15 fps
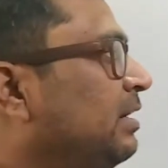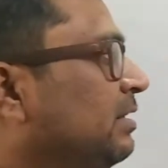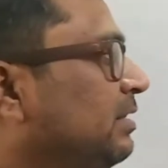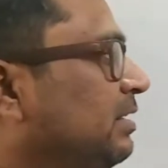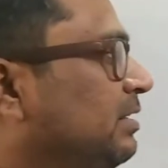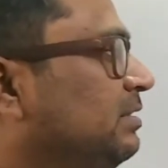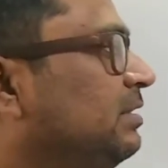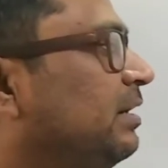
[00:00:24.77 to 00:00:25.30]

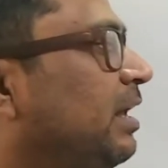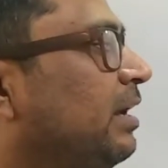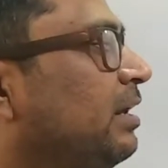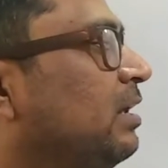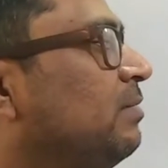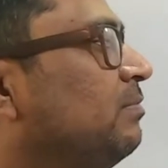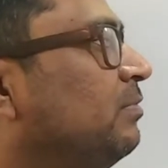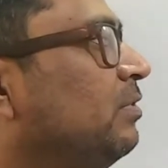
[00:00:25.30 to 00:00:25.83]
This is the
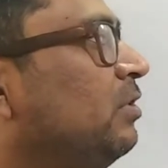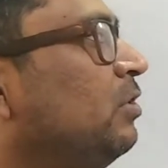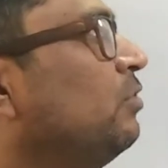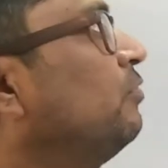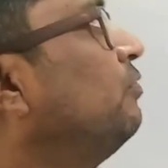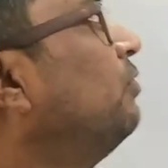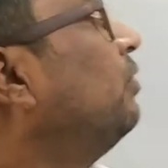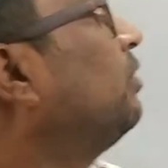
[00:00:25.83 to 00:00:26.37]
diagram
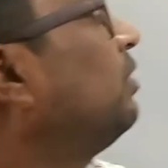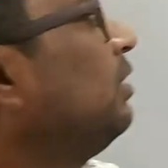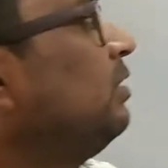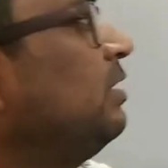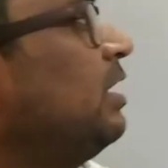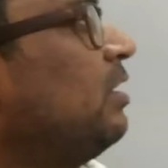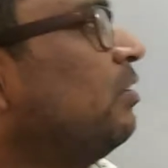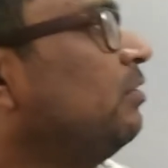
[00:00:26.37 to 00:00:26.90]
for
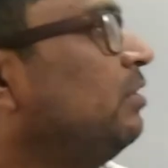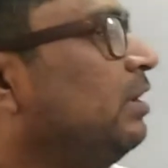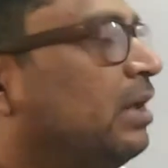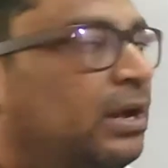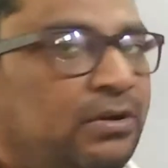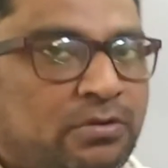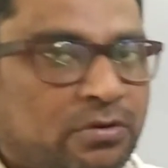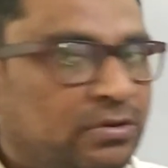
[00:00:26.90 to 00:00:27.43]
that already
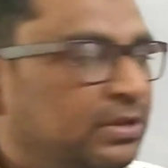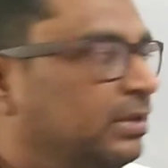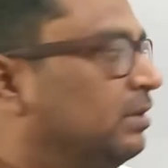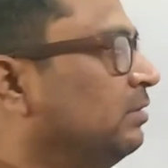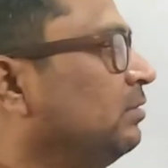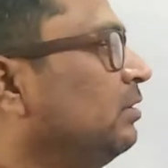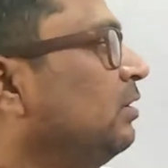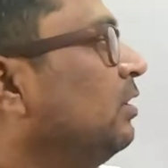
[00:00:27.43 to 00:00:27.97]
I draw here.
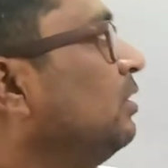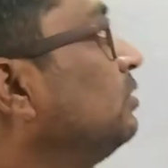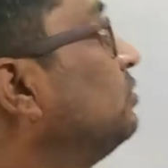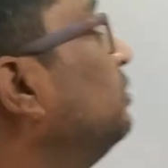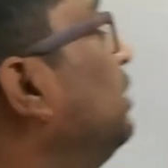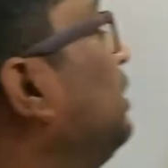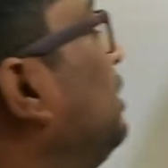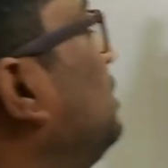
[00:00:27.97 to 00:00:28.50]
So
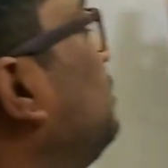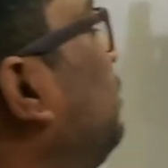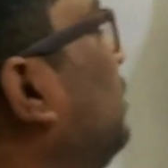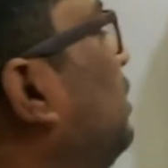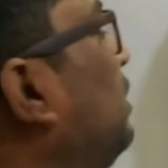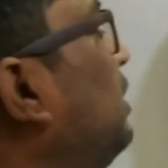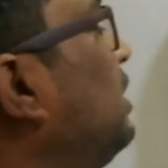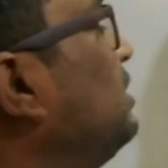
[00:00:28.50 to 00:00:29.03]
that is
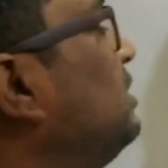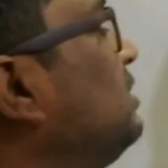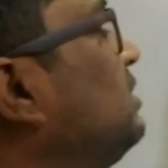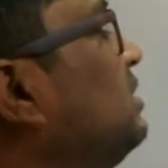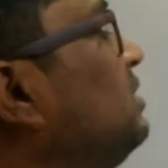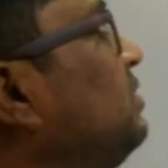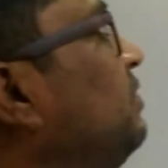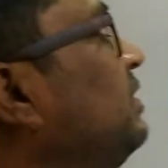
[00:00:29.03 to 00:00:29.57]
for
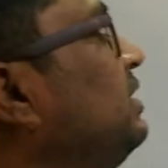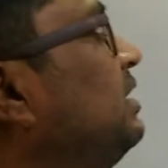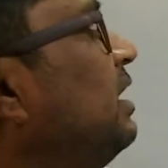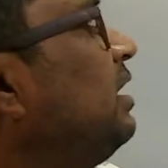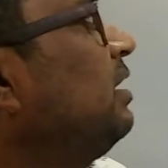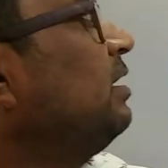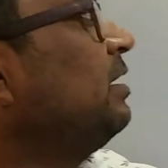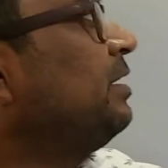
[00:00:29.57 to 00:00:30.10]
resistors when they
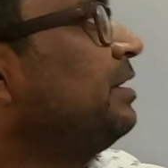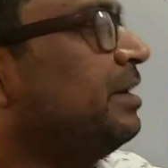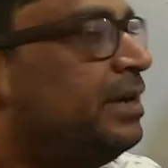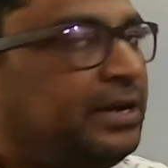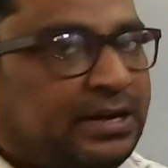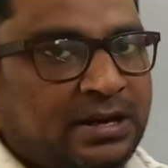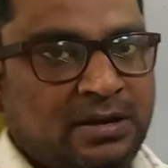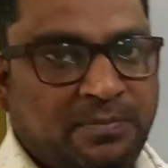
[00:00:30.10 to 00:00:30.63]
are
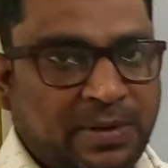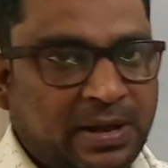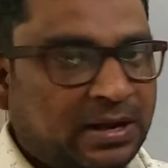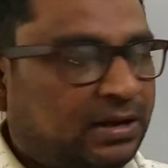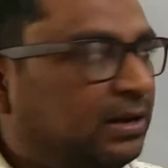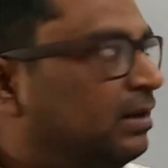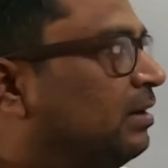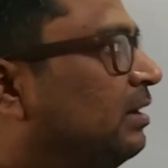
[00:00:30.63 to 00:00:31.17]
connected in
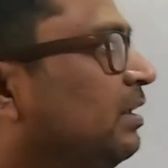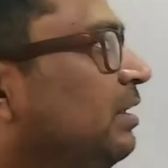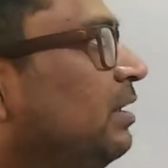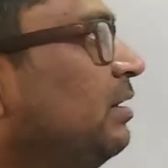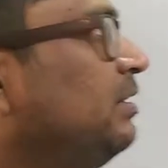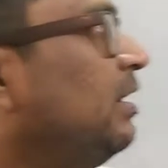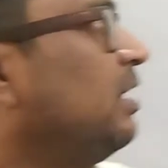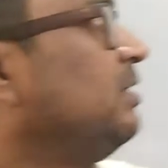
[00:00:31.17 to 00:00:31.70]
parallel. Here
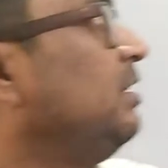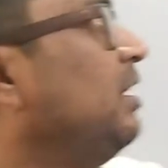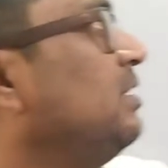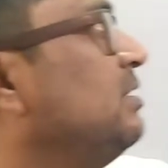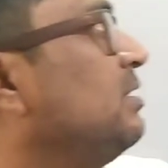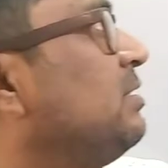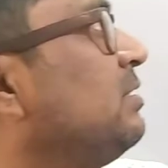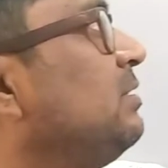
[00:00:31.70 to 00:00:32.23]
there are three
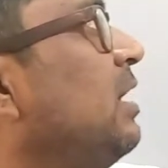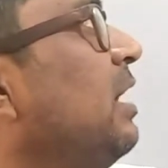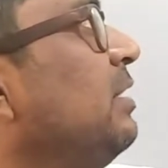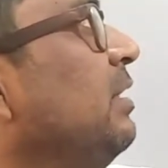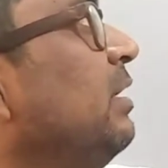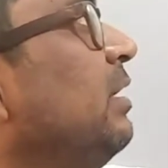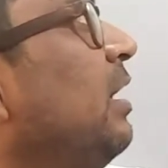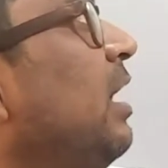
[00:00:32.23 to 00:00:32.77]
resistors are
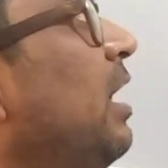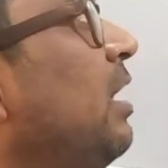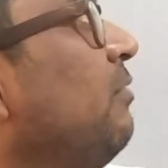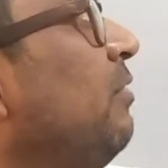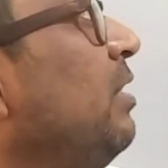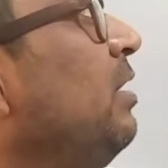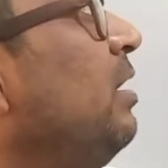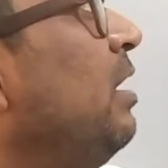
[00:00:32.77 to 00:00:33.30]
there,
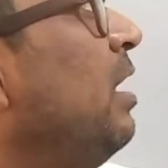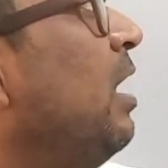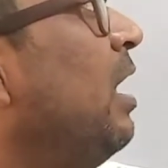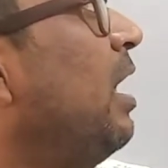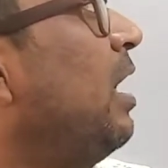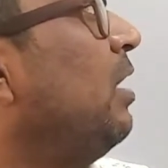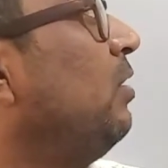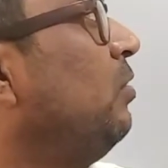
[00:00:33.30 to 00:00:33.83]
R1,
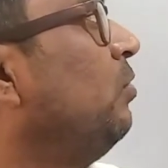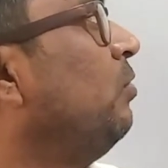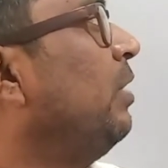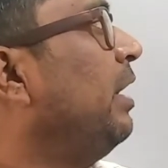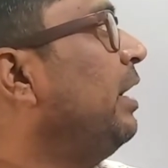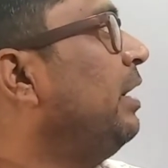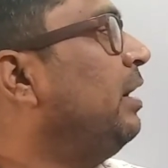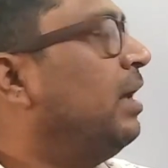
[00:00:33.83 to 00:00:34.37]
R2
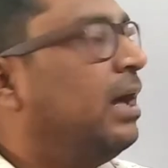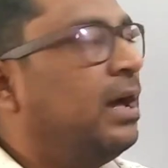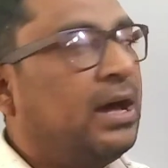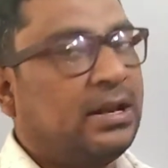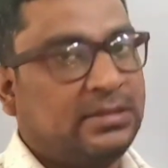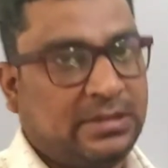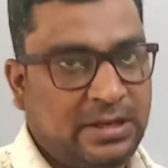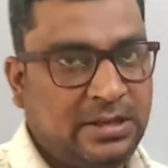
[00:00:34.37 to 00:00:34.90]
and
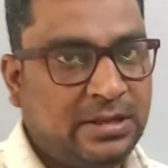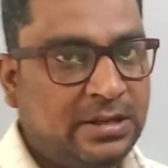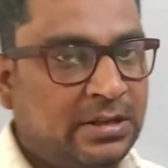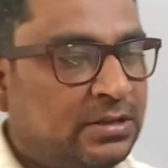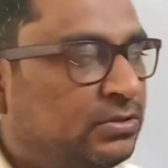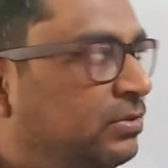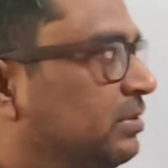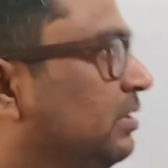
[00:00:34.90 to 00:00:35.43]
R3.
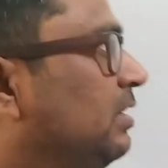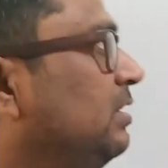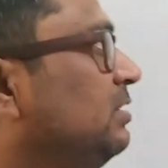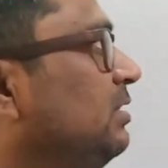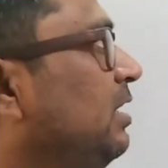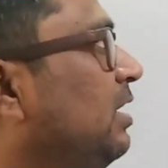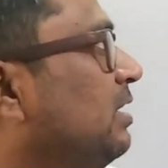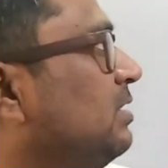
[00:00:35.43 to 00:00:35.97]
So these
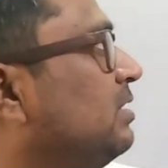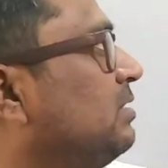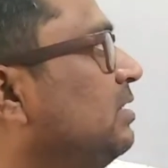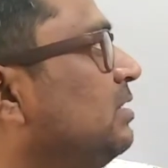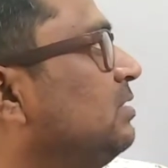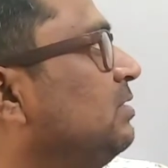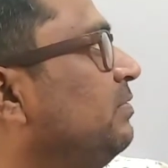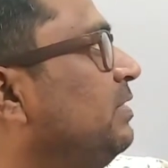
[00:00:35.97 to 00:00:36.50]
three
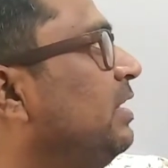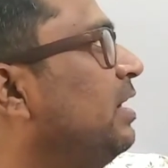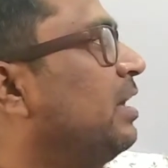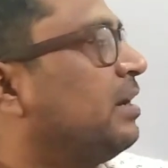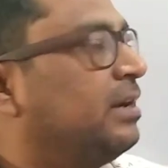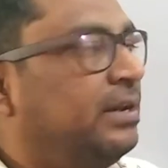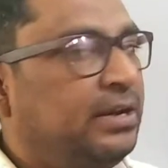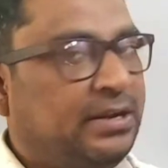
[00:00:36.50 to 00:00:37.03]
resistors, they
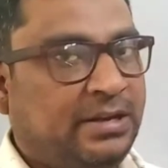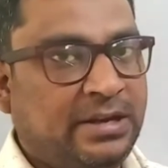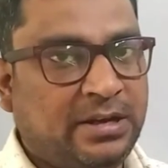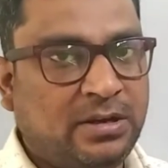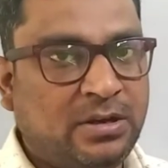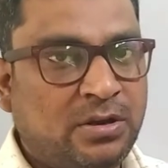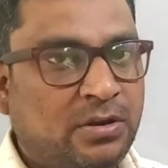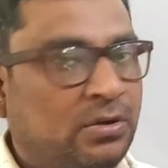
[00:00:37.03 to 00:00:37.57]
are
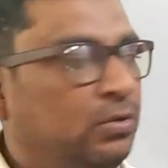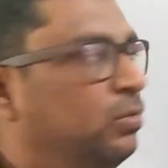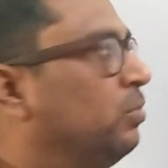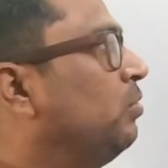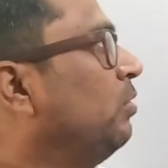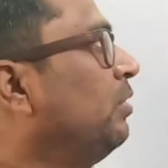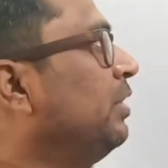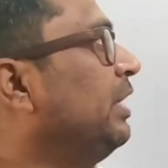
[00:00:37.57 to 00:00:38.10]
connected
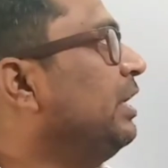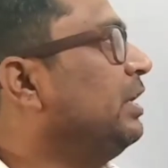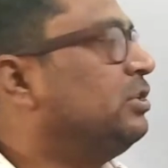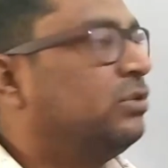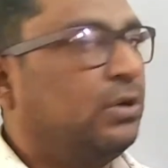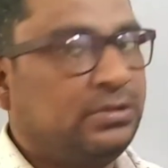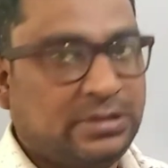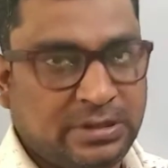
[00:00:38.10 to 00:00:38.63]
to each
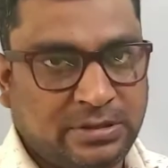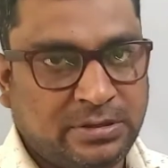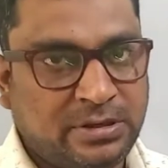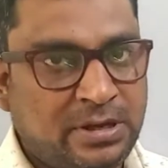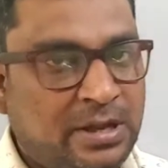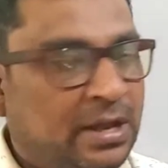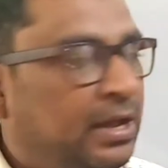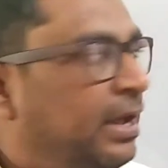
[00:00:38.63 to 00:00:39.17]
other,
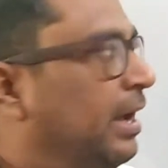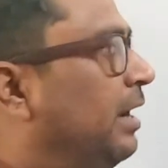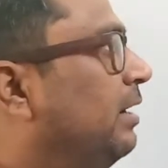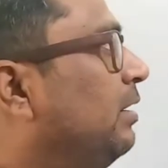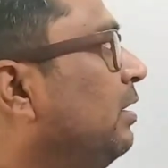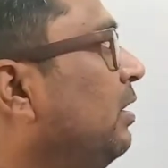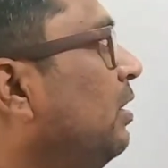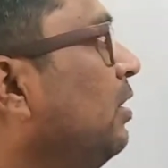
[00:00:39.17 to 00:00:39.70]

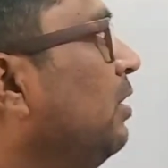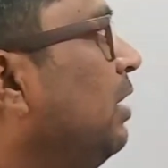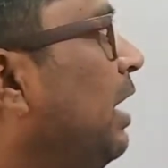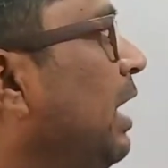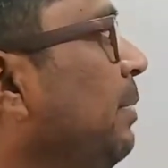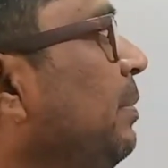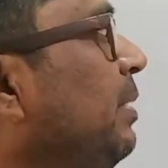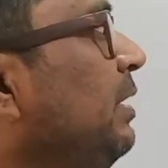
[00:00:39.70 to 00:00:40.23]
and
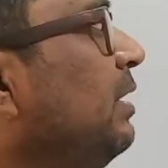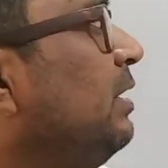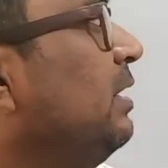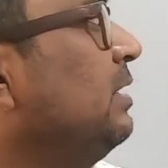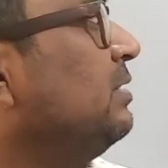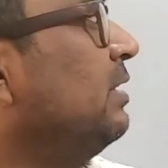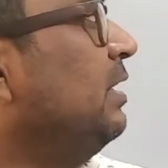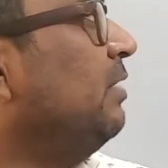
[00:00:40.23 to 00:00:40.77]
ammeter
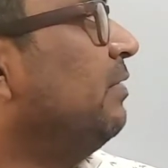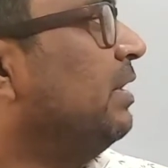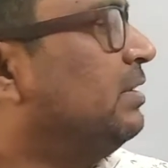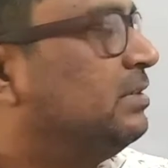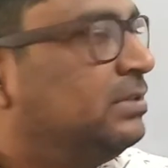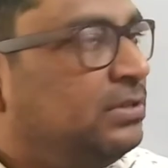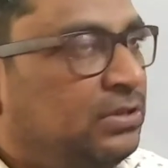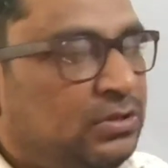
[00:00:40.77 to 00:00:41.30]
is a
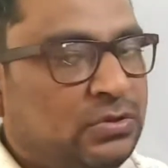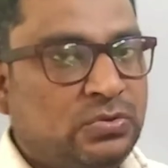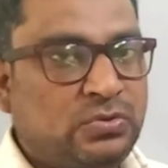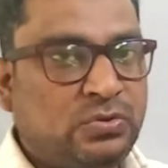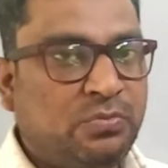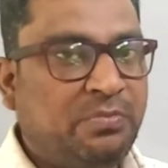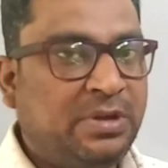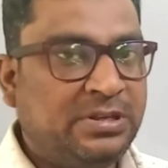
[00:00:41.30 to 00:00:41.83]
device
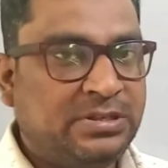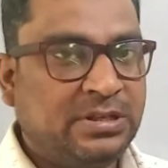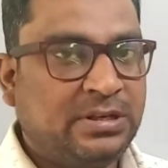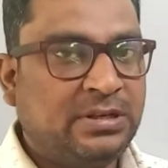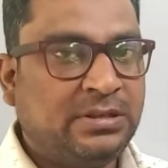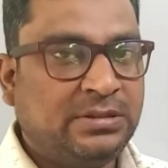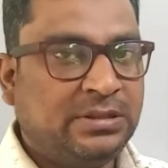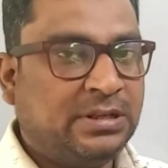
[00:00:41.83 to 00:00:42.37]
used to measure
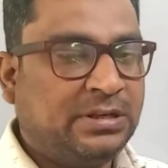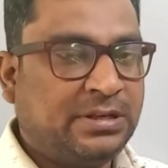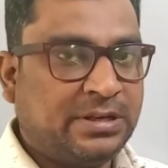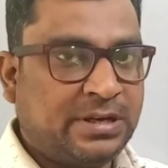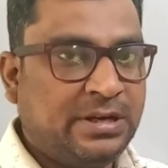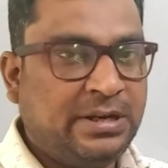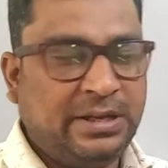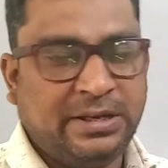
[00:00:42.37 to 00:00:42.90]
the
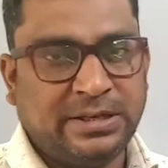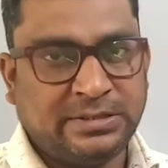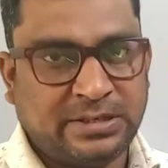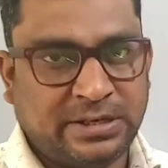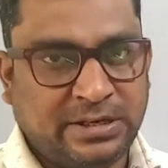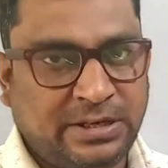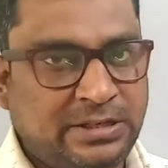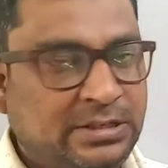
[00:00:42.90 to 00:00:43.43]
current in a
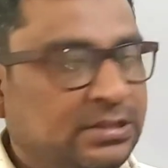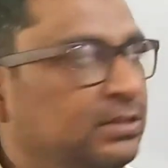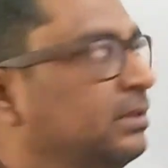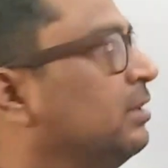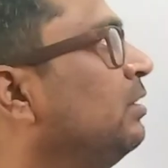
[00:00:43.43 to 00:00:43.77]
circuit.